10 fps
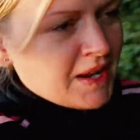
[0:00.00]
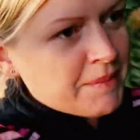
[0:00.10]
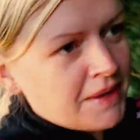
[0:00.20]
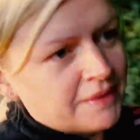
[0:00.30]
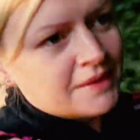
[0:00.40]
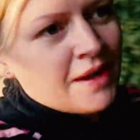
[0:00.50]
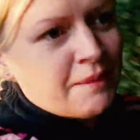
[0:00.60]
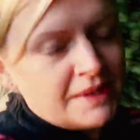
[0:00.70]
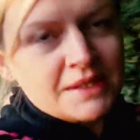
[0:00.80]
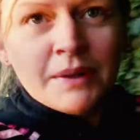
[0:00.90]
Let me know in the
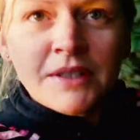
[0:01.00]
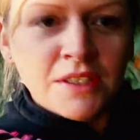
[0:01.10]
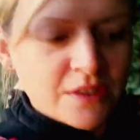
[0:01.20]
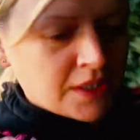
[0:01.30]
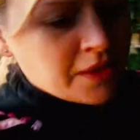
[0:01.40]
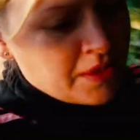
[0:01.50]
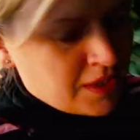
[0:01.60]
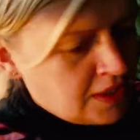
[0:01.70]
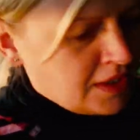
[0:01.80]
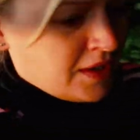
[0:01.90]
comments, what do you do
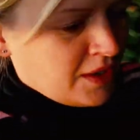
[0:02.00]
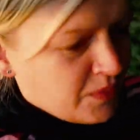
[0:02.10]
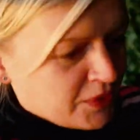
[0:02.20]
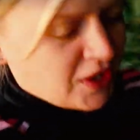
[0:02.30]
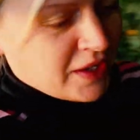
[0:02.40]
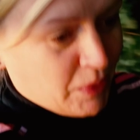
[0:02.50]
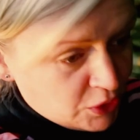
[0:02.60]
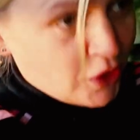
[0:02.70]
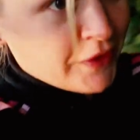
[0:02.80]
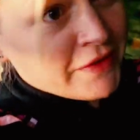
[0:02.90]
when you're like,
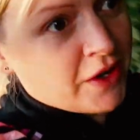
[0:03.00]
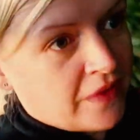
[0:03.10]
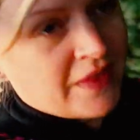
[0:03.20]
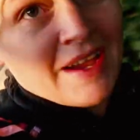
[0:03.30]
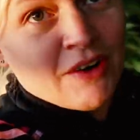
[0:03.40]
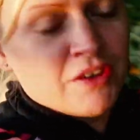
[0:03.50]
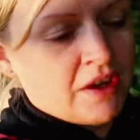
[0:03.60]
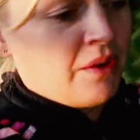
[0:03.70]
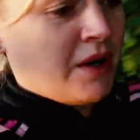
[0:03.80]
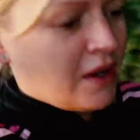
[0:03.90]
when you're on your own and they're on
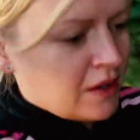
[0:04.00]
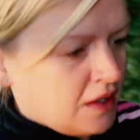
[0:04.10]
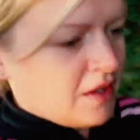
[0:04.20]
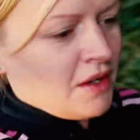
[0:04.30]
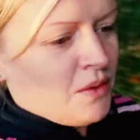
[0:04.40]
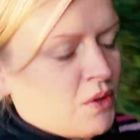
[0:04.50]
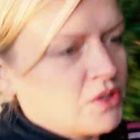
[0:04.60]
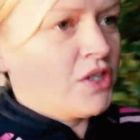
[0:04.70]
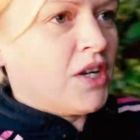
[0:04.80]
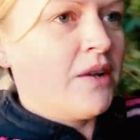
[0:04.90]
your own?
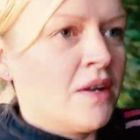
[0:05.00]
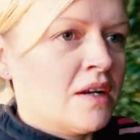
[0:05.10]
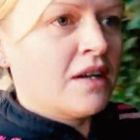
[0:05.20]
What do you do?